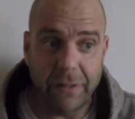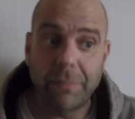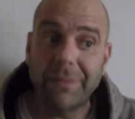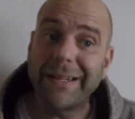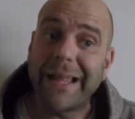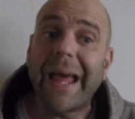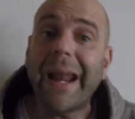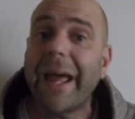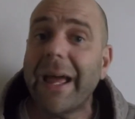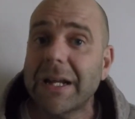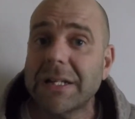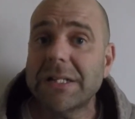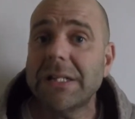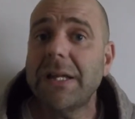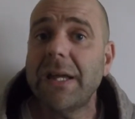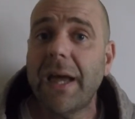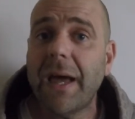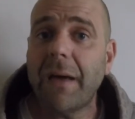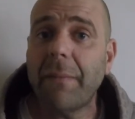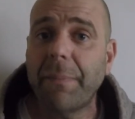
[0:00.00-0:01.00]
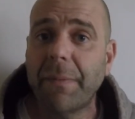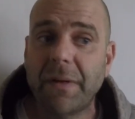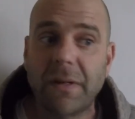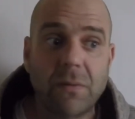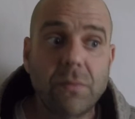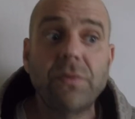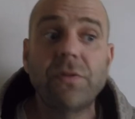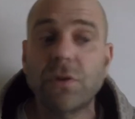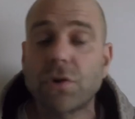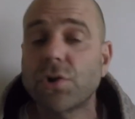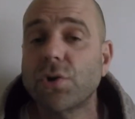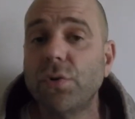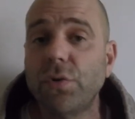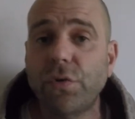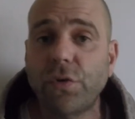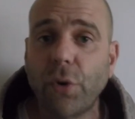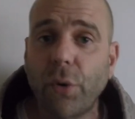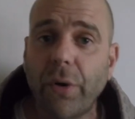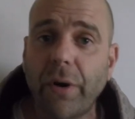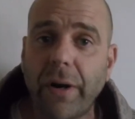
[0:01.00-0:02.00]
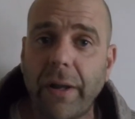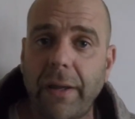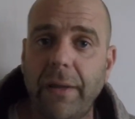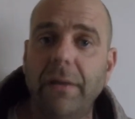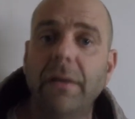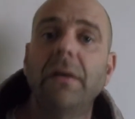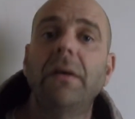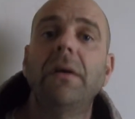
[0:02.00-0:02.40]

but that actually happened. It was a true story.